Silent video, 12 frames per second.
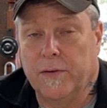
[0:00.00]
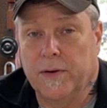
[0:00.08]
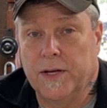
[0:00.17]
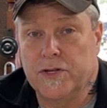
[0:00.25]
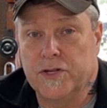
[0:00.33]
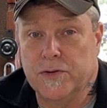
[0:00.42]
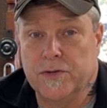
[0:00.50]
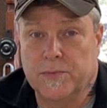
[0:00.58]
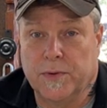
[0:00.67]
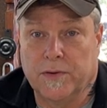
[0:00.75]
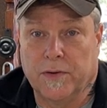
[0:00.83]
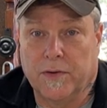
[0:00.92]
other issues
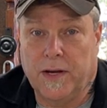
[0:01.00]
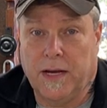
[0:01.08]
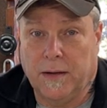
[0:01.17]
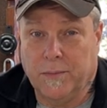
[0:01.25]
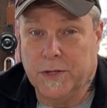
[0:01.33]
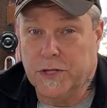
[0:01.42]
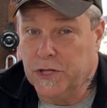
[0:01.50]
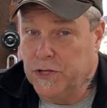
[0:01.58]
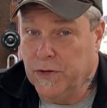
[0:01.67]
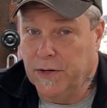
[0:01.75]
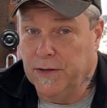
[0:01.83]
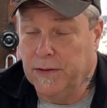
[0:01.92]
with your heat, which you
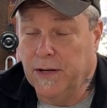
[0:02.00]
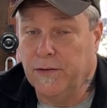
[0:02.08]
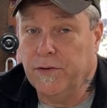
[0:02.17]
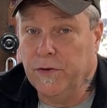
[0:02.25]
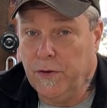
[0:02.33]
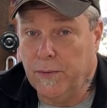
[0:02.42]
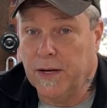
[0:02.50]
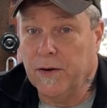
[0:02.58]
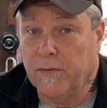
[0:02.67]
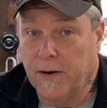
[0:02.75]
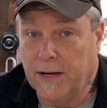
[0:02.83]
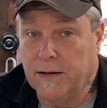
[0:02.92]
shouldn't, if you're doing
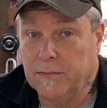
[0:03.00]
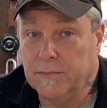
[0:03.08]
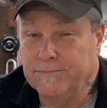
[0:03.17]
it right.